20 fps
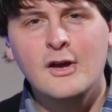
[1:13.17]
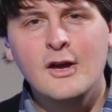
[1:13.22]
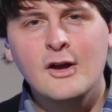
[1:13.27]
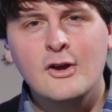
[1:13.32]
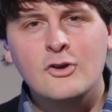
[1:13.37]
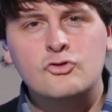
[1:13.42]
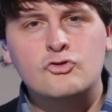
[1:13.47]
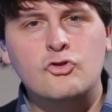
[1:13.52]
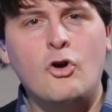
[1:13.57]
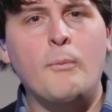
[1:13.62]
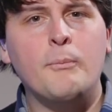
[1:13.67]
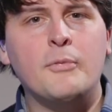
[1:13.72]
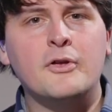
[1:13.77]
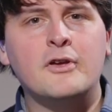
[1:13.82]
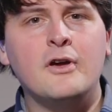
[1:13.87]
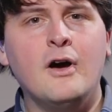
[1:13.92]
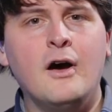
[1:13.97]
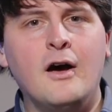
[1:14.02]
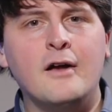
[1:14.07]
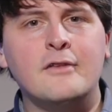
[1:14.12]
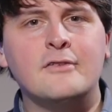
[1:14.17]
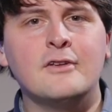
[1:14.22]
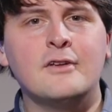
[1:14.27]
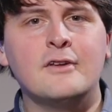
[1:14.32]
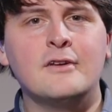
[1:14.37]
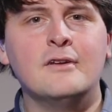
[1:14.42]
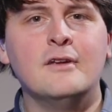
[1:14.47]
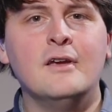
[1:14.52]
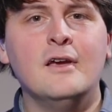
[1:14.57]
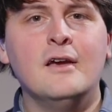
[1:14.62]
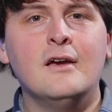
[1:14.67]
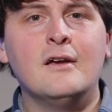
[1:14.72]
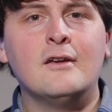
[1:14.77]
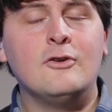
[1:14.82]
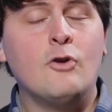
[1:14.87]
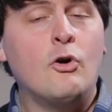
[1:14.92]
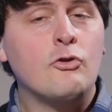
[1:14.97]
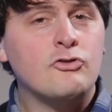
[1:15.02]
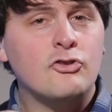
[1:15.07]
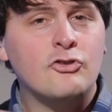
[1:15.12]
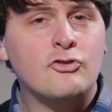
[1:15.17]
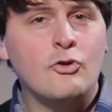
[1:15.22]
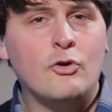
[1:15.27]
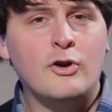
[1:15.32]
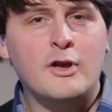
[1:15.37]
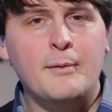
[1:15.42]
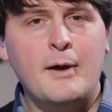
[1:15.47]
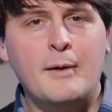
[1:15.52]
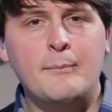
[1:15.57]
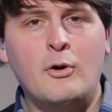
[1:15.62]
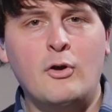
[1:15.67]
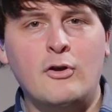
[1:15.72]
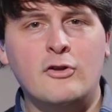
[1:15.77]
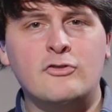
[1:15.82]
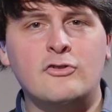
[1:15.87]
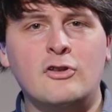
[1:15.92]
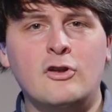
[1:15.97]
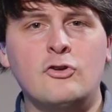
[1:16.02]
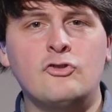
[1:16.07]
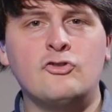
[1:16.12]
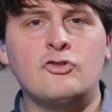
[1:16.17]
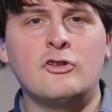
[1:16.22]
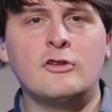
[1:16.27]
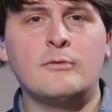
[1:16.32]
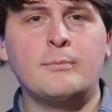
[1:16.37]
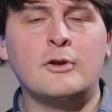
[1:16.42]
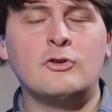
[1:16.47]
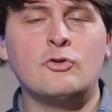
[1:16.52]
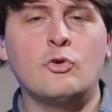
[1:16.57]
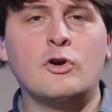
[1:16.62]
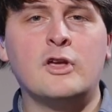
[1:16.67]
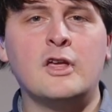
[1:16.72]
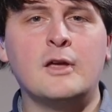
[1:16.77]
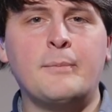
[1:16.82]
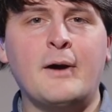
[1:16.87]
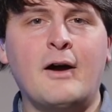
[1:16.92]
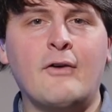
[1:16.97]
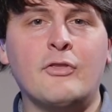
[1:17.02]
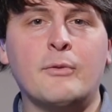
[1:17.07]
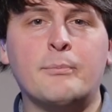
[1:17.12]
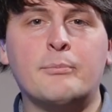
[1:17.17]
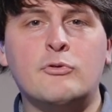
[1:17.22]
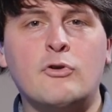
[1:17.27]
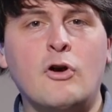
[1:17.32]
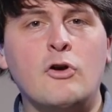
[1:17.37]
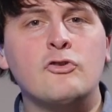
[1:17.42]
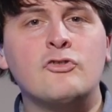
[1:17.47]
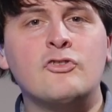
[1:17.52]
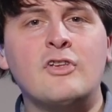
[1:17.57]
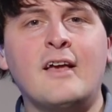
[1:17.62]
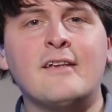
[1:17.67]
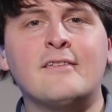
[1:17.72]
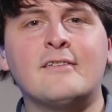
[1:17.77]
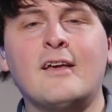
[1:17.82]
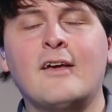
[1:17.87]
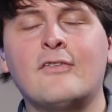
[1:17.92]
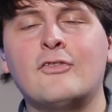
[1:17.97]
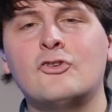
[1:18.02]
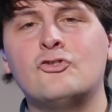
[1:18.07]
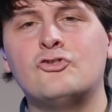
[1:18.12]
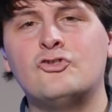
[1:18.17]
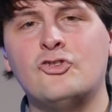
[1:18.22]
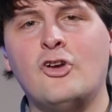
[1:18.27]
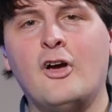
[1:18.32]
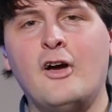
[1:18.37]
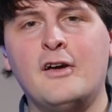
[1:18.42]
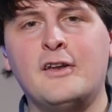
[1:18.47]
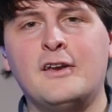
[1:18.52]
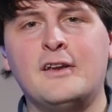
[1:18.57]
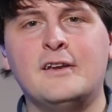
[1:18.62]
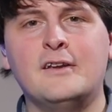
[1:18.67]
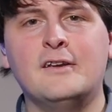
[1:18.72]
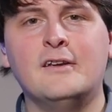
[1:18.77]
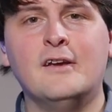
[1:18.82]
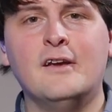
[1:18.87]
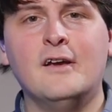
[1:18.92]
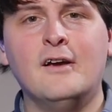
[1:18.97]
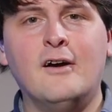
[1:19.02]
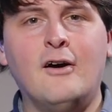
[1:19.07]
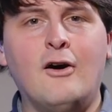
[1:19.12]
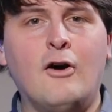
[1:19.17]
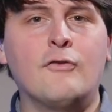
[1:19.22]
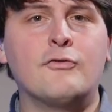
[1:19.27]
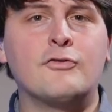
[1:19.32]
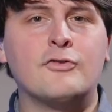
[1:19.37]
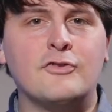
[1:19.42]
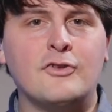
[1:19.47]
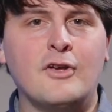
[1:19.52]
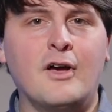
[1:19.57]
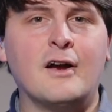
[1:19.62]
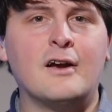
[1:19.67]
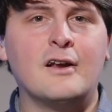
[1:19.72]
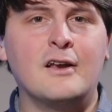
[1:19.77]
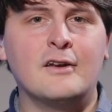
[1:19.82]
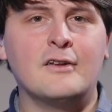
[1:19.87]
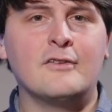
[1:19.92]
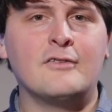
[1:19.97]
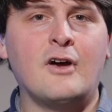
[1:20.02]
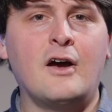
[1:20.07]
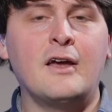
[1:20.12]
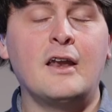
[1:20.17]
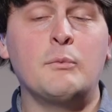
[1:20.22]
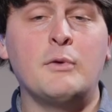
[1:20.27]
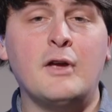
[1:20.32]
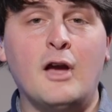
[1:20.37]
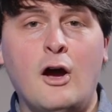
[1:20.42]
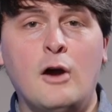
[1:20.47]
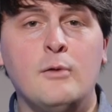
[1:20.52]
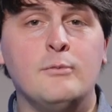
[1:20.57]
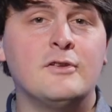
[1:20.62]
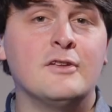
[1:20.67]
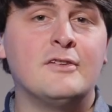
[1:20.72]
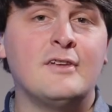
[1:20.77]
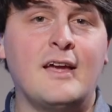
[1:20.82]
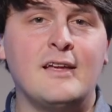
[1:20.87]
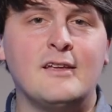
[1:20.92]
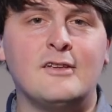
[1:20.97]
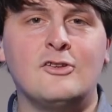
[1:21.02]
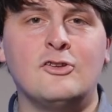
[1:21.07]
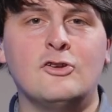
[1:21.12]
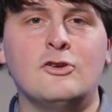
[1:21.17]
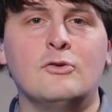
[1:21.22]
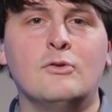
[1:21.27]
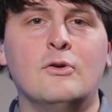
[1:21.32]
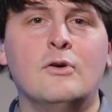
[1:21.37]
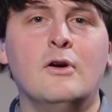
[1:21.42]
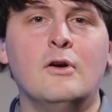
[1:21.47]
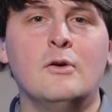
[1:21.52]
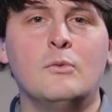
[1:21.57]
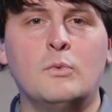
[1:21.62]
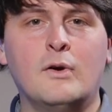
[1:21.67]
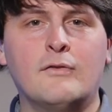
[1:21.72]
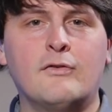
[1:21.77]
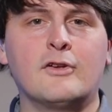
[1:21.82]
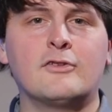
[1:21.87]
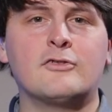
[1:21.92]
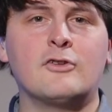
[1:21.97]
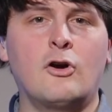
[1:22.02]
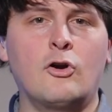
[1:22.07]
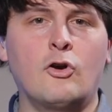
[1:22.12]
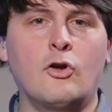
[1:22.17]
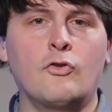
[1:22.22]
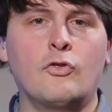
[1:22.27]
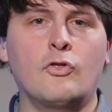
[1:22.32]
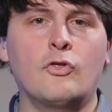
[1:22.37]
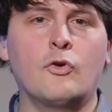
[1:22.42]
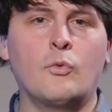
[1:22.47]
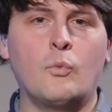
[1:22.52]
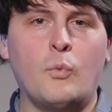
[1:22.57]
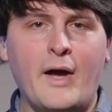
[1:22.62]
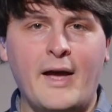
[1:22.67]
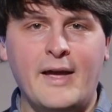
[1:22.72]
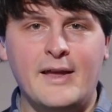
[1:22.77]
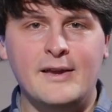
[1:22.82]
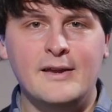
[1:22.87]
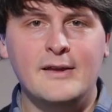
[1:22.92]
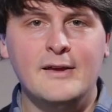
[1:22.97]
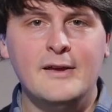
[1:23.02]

drop the curtain, not just talking about polished solutions, but talking about the process and the journey of circular design, and we hope to take you with us along the way.